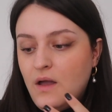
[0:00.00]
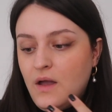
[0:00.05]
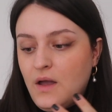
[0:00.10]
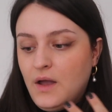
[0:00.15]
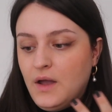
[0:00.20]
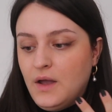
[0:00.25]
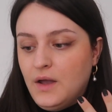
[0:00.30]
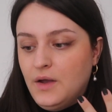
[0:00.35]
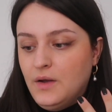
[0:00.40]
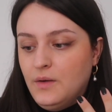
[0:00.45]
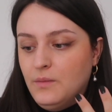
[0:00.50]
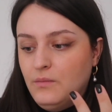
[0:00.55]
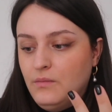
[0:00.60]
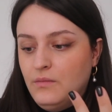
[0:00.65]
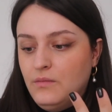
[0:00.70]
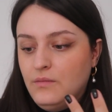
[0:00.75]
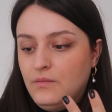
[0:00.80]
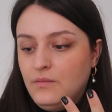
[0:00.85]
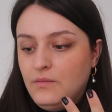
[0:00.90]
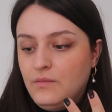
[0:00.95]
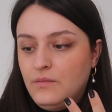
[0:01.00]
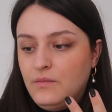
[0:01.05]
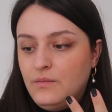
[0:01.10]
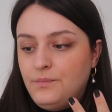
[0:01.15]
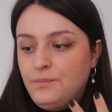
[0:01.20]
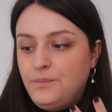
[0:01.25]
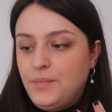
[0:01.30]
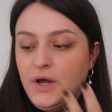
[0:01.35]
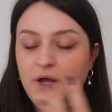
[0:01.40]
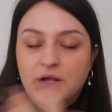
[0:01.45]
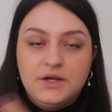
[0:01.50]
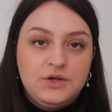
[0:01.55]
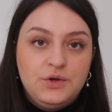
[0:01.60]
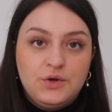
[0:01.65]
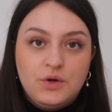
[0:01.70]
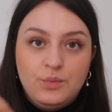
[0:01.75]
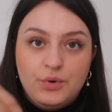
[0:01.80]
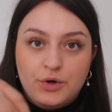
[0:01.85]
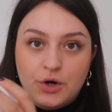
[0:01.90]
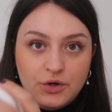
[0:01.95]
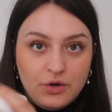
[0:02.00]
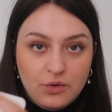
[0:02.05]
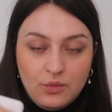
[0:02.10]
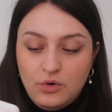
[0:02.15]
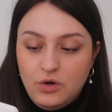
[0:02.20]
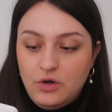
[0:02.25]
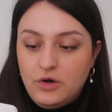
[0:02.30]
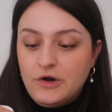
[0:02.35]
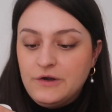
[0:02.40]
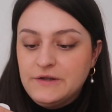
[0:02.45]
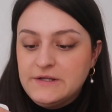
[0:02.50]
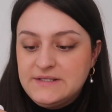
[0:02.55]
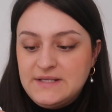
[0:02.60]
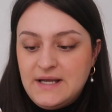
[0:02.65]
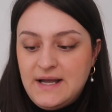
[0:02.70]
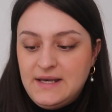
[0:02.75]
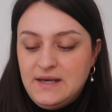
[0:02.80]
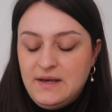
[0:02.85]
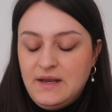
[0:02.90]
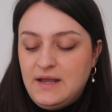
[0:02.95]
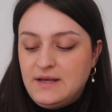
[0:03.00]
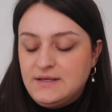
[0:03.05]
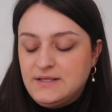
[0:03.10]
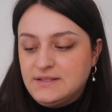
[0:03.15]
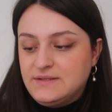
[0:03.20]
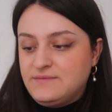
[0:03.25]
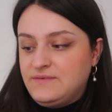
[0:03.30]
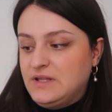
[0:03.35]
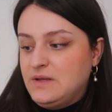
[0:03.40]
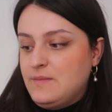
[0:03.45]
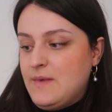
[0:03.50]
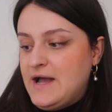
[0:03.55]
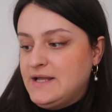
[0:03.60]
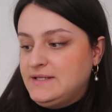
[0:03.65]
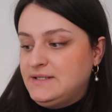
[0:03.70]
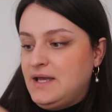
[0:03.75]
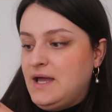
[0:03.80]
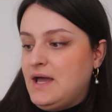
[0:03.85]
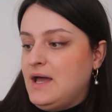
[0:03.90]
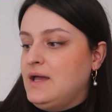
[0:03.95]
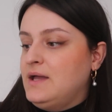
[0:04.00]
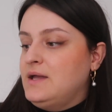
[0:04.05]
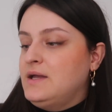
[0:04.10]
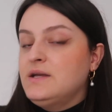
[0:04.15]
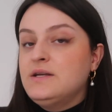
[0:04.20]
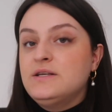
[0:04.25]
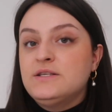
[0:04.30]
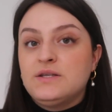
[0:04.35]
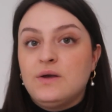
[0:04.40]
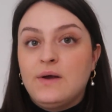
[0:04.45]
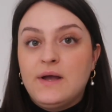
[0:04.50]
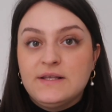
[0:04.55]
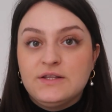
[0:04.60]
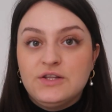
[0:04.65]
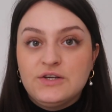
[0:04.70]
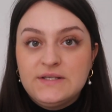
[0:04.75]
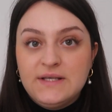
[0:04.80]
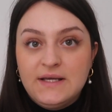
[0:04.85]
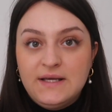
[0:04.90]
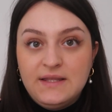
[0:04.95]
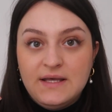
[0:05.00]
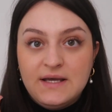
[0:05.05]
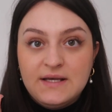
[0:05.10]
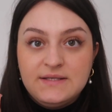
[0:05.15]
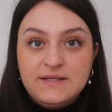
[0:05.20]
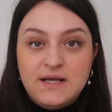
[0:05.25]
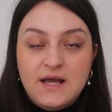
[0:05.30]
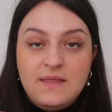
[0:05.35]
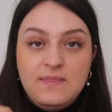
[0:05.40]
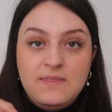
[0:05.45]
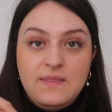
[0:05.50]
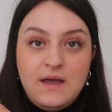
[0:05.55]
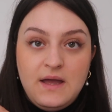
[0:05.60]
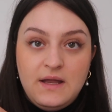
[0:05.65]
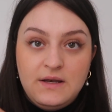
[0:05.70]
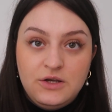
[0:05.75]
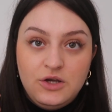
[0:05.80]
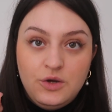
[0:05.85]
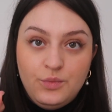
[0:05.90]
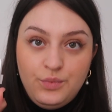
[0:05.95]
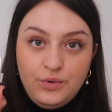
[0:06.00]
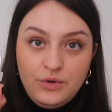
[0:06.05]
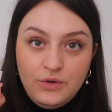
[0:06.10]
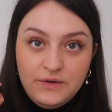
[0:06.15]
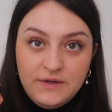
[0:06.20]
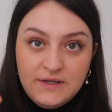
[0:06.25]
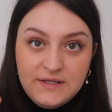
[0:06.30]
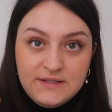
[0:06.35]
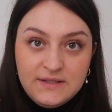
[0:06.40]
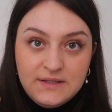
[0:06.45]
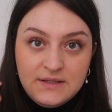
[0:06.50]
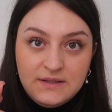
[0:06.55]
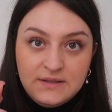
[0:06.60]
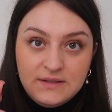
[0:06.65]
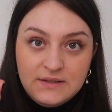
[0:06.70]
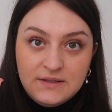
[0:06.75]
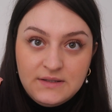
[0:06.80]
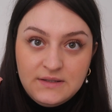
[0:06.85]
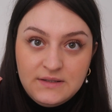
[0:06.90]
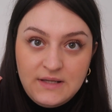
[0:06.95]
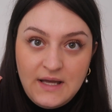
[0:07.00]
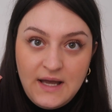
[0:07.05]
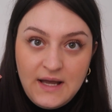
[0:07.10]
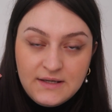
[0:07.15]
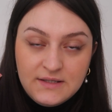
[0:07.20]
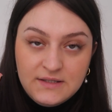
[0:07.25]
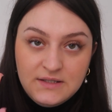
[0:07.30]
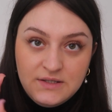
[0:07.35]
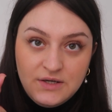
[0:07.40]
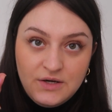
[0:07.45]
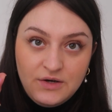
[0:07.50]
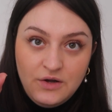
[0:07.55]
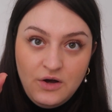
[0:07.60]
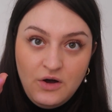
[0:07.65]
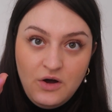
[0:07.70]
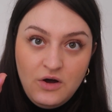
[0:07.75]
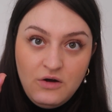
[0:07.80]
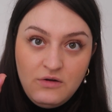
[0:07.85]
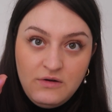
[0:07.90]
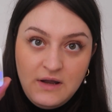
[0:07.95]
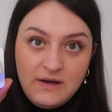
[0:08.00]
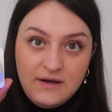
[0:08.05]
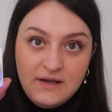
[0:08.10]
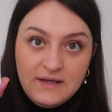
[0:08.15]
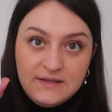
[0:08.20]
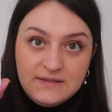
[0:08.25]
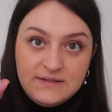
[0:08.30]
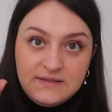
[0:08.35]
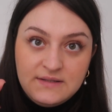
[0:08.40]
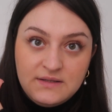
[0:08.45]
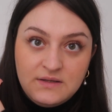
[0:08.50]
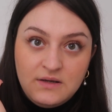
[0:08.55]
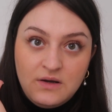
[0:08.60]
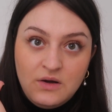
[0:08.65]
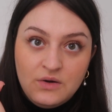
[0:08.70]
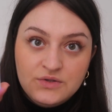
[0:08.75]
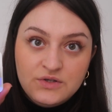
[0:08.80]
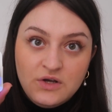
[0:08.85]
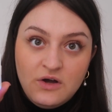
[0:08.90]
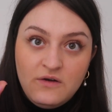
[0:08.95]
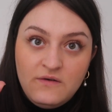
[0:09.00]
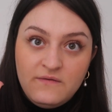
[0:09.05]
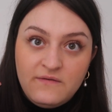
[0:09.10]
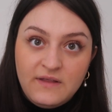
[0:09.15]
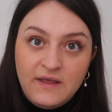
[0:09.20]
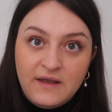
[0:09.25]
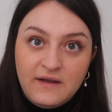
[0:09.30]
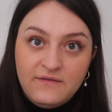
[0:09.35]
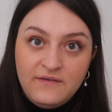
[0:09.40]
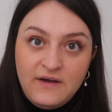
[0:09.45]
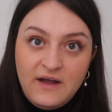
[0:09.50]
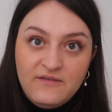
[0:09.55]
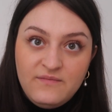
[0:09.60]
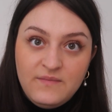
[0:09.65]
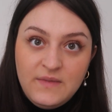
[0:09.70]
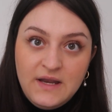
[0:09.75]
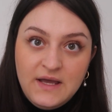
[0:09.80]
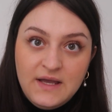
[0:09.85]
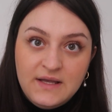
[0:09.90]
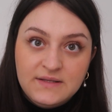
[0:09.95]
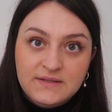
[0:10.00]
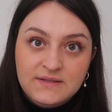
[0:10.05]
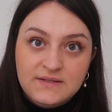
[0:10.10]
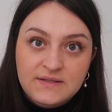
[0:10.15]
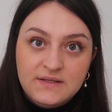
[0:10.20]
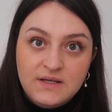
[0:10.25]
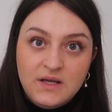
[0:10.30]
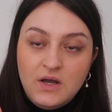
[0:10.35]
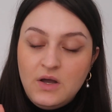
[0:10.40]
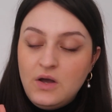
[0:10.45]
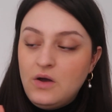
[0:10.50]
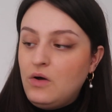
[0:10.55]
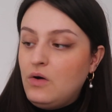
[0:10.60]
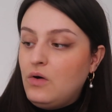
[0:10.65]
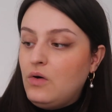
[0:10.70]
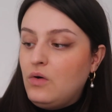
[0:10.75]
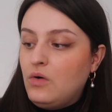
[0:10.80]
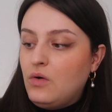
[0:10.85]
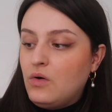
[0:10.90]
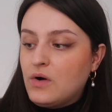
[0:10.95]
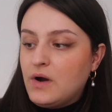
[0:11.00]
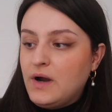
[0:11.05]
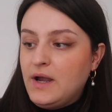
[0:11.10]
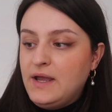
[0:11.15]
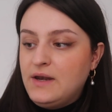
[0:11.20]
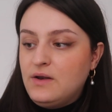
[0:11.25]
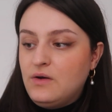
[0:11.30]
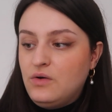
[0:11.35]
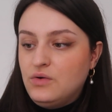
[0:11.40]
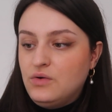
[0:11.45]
But you can put it on your wall or on the side, it doesn't really matter. So it looks like this, and then you pull this little tag to turn it on, and it goes on for 5 minutes, or it